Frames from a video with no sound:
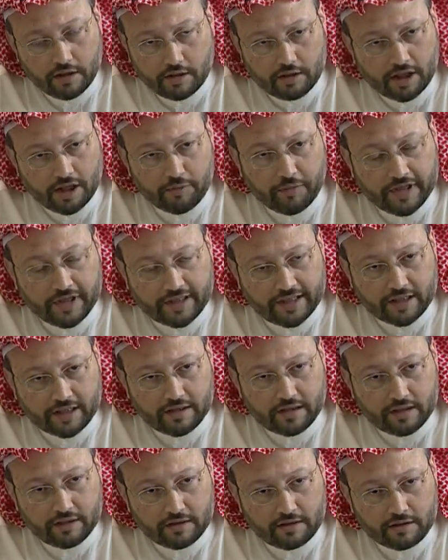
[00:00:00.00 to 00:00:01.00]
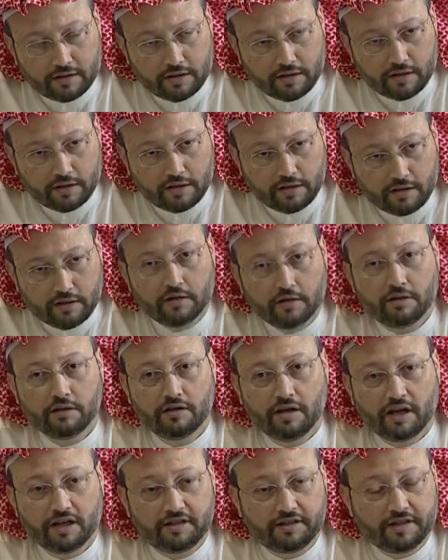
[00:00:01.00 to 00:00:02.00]
the Americans
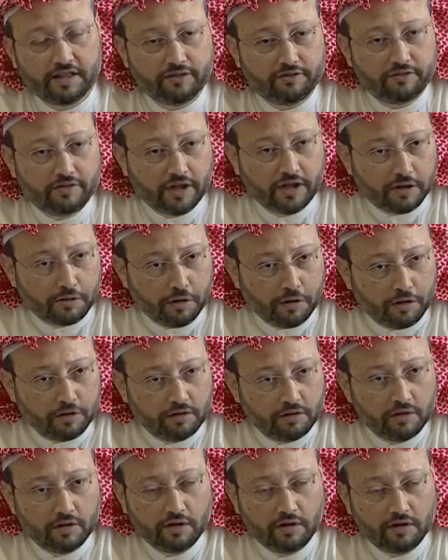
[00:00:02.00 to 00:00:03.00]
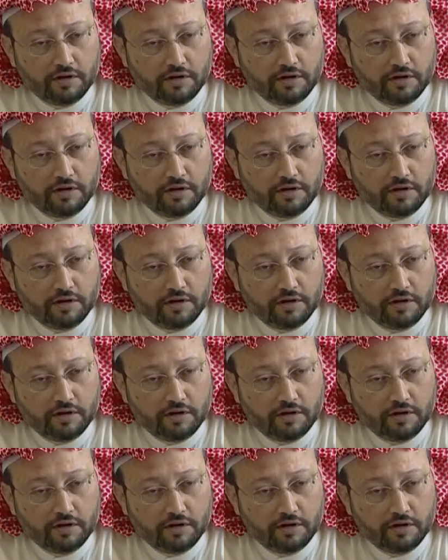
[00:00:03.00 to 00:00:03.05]
achieved their goal.